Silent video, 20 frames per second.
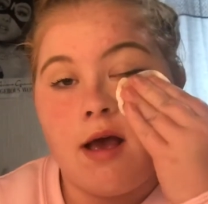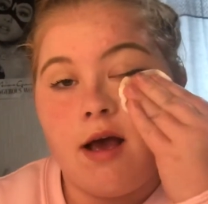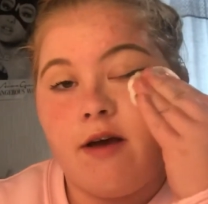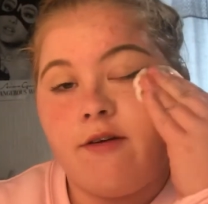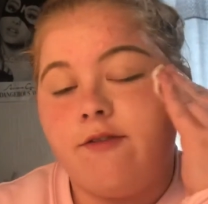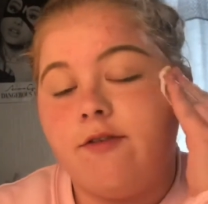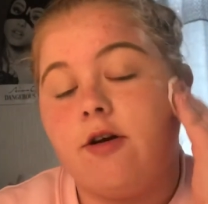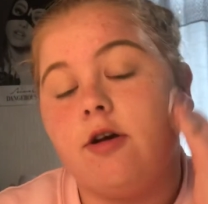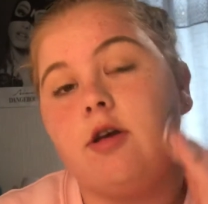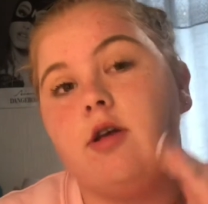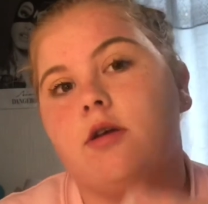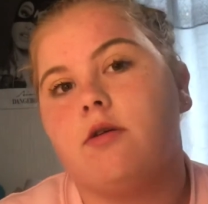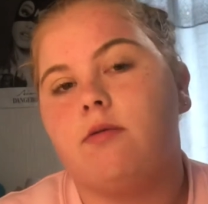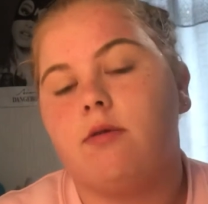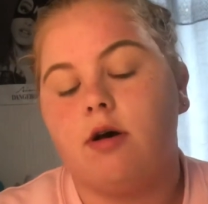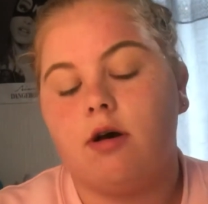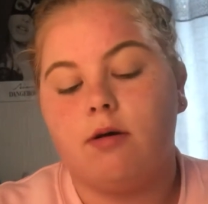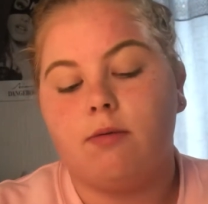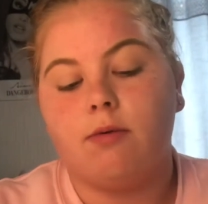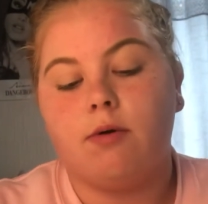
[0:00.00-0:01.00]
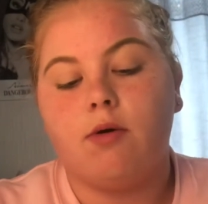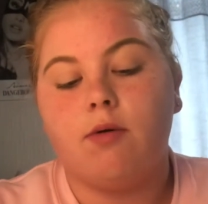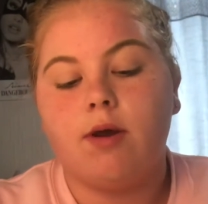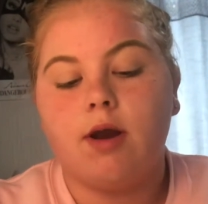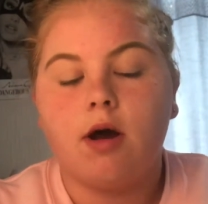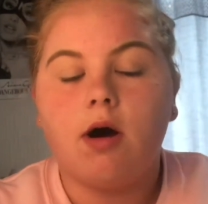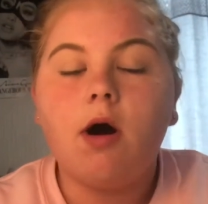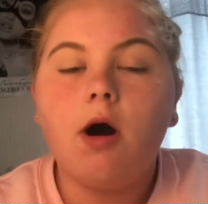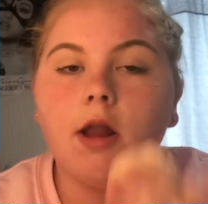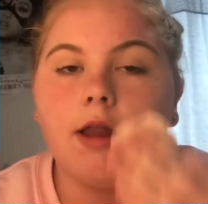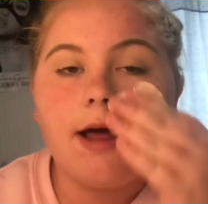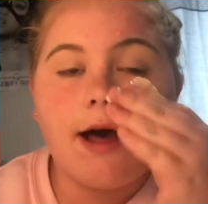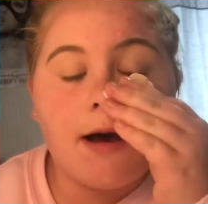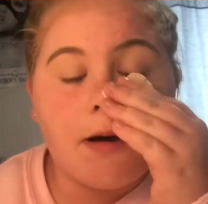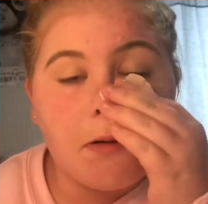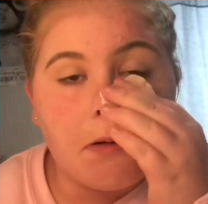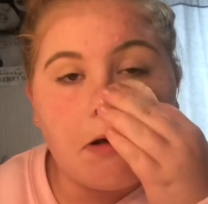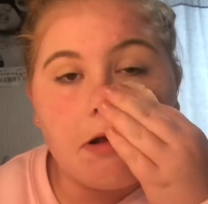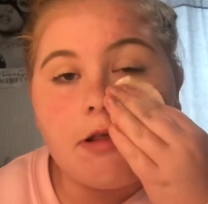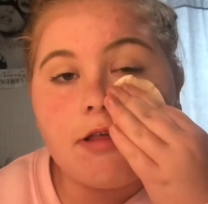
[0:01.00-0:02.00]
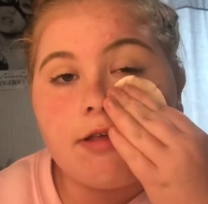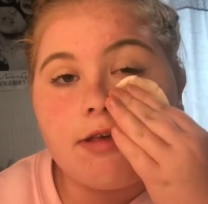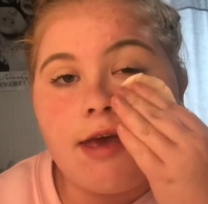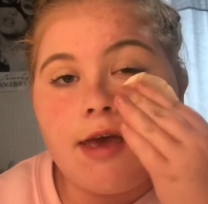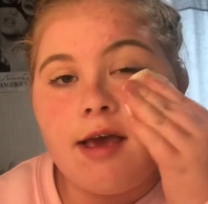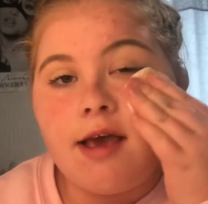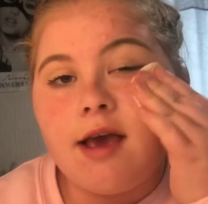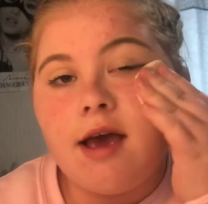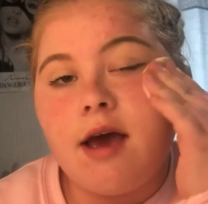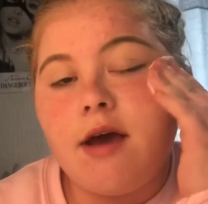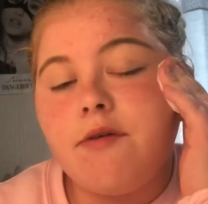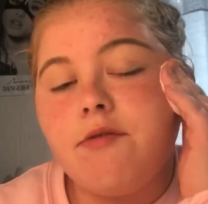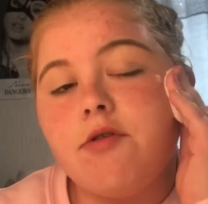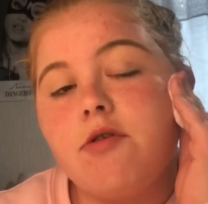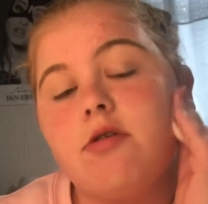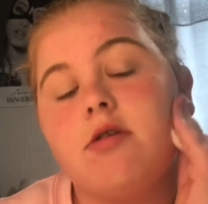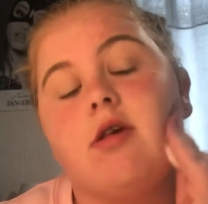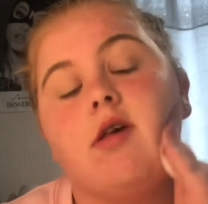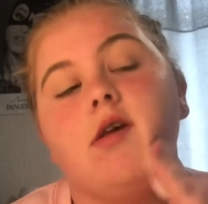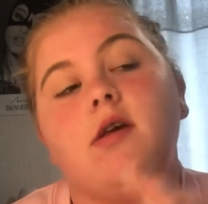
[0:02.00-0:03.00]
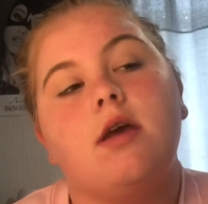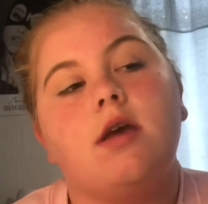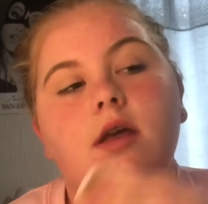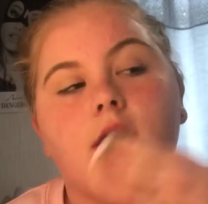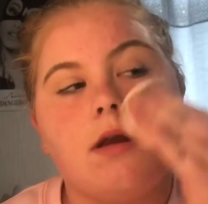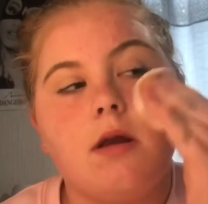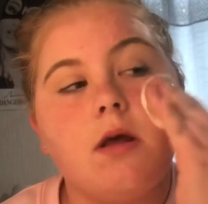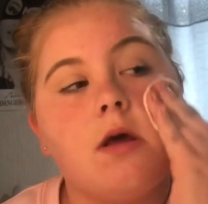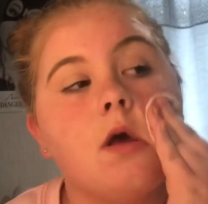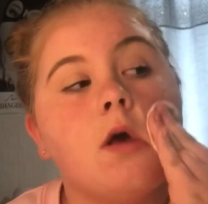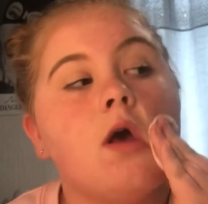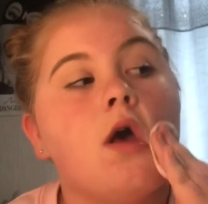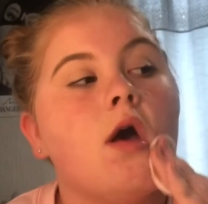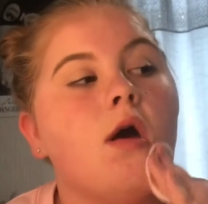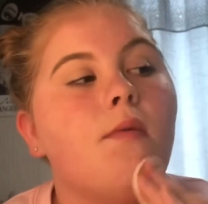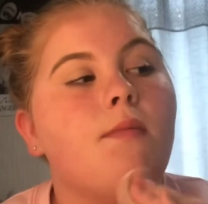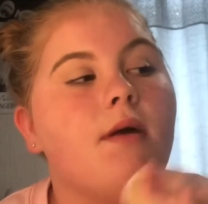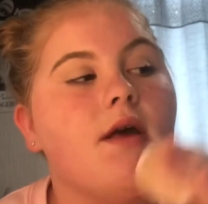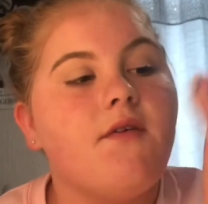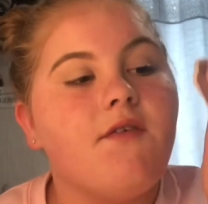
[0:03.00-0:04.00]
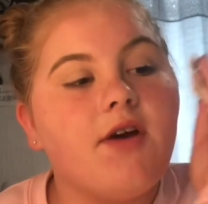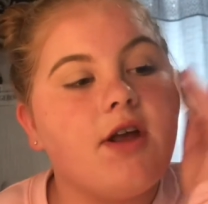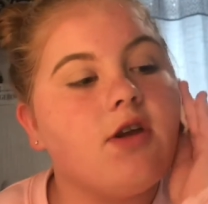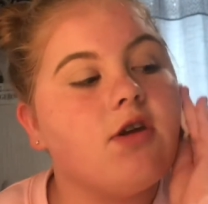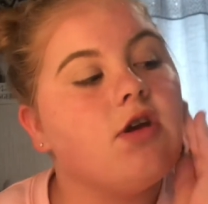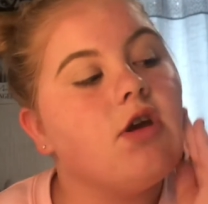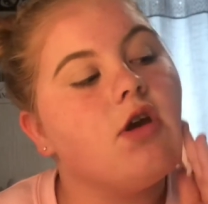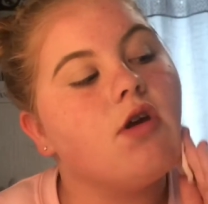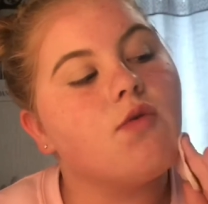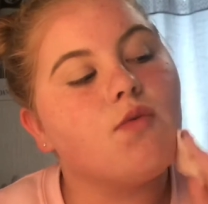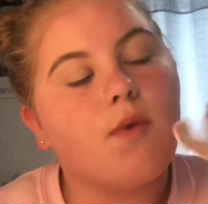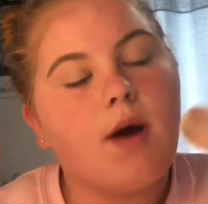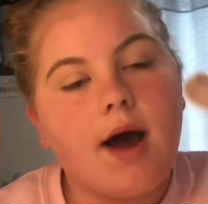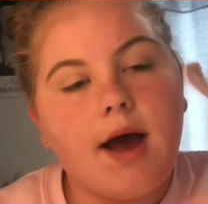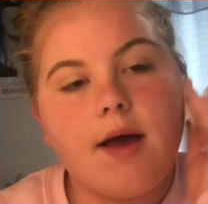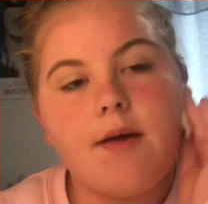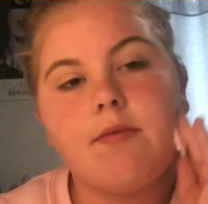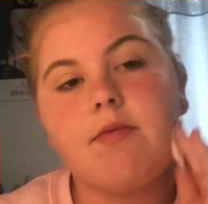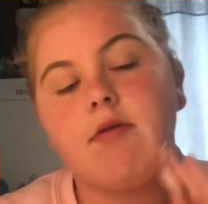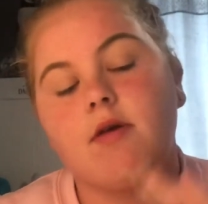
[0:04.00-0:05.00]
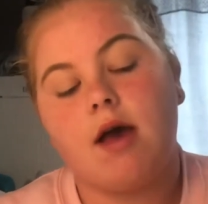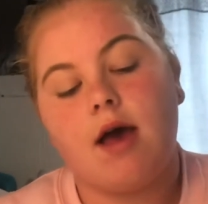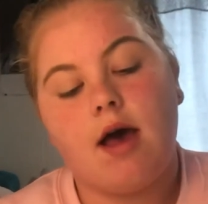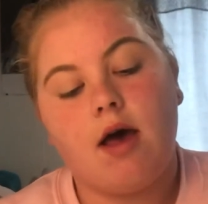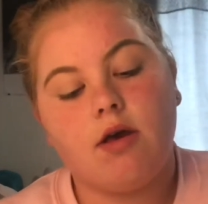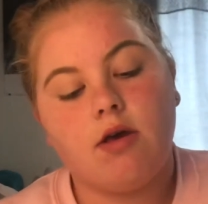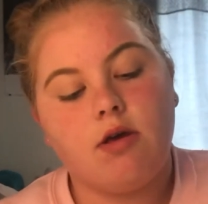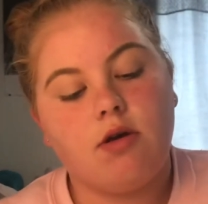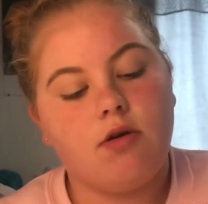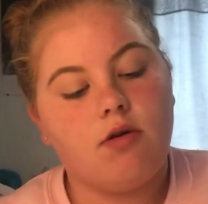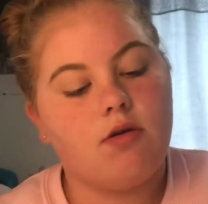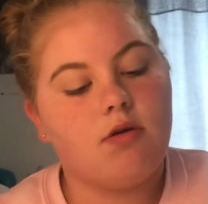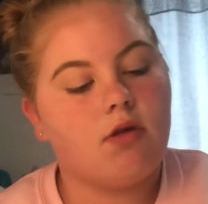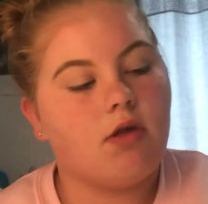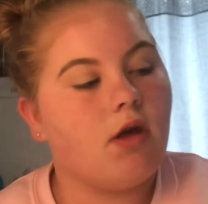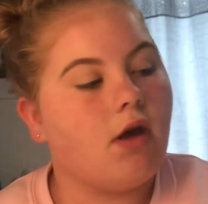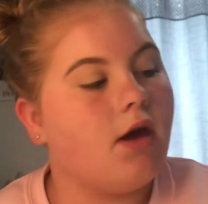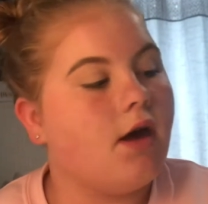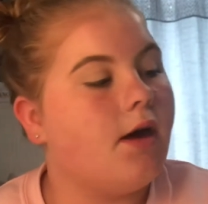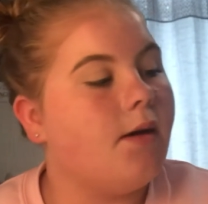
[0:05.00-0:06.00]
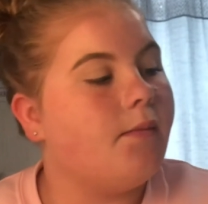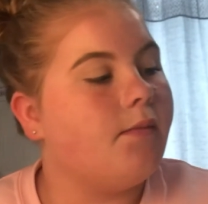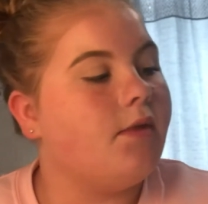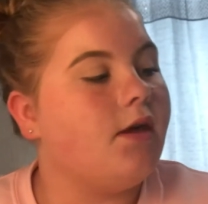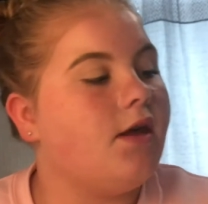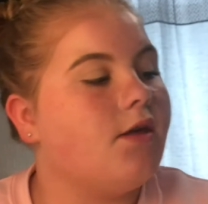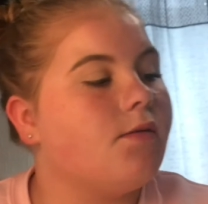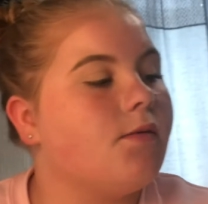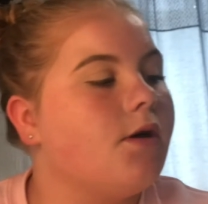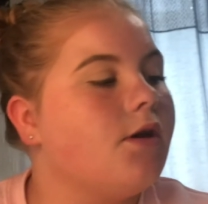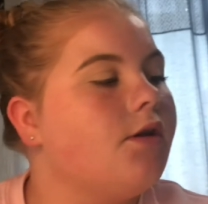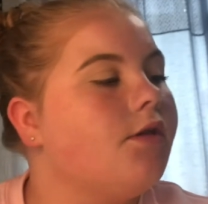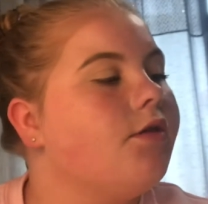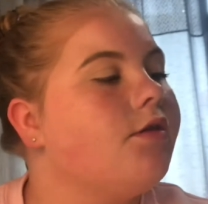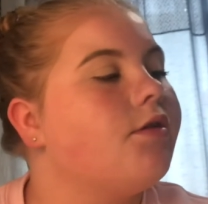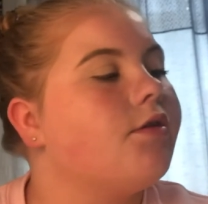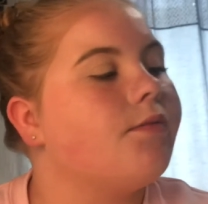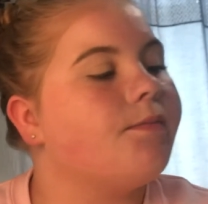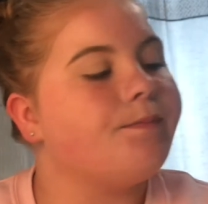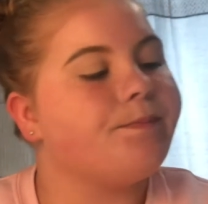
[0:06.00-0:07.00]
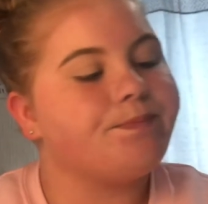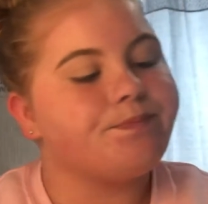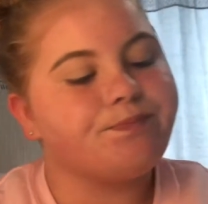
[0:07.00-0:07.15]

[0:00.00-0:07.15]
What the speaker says: I thought, you know what, we're going all out skincare routine. But if I do use wipes, I'll use these ones.